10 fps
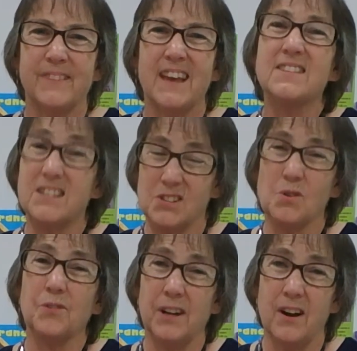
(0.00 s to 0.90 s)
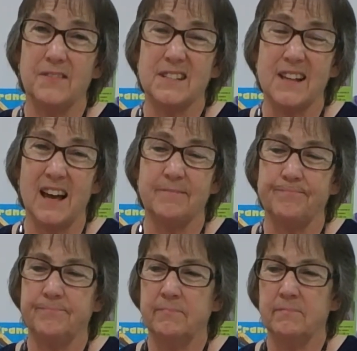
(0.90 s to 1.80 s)
this is over here on the side.
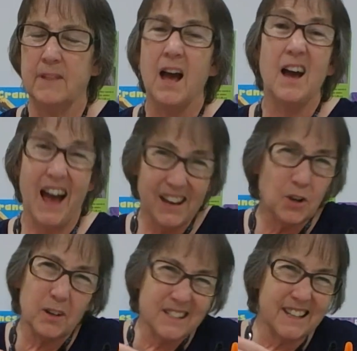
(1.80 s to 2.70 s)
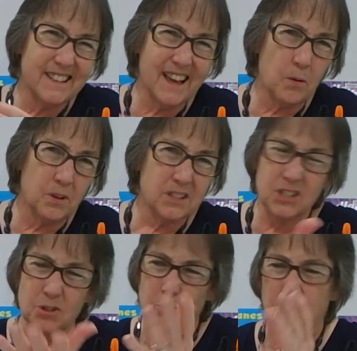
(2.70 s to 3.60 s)
I know, because I did that once
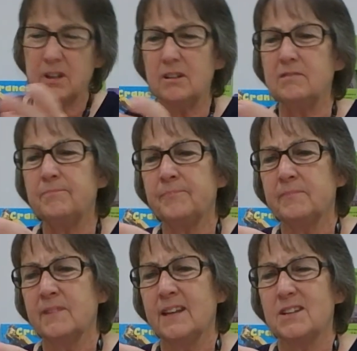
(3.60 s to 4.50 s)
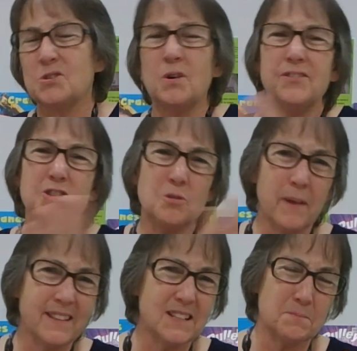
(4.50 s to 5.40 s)
too, So if you do
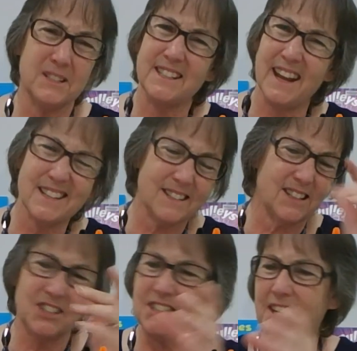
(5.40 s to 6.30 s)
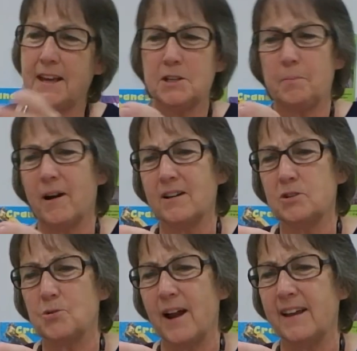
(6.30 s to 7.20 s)
make these mistakes, you just take it apart and
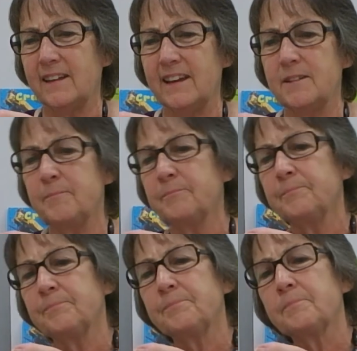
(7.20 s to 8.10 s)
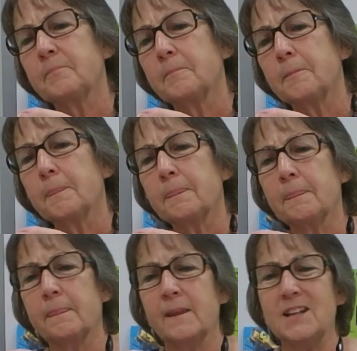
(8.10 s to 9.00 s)
try again.
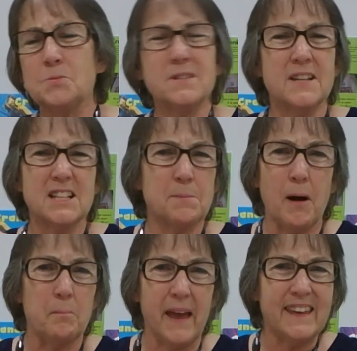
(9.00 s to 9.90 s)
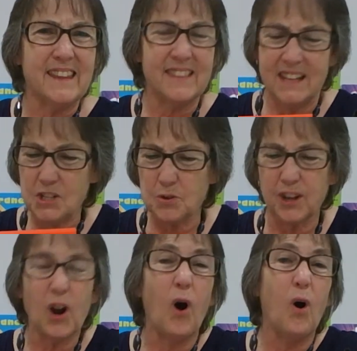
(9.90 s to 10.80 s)
That's what's nice about making things. You
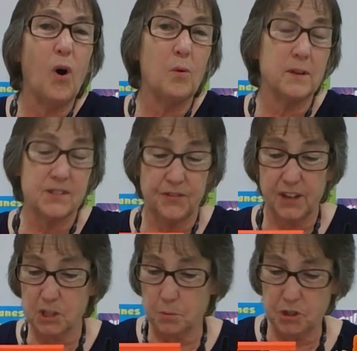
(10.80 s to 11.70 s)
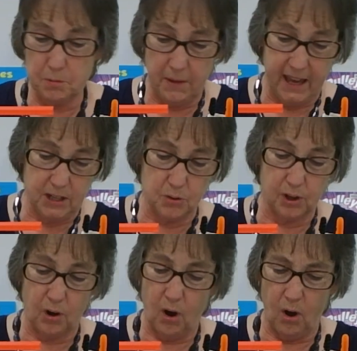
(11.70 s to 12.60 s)
can always fix what you made. You
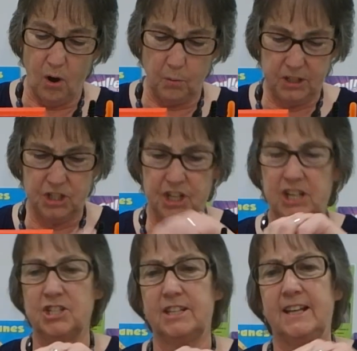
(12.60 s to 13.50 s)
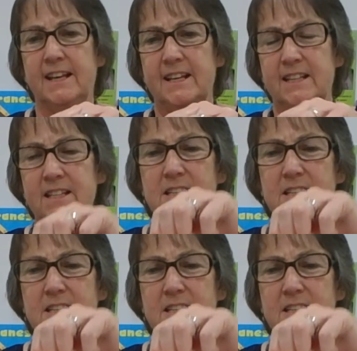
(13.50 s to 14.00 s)
can always change it. This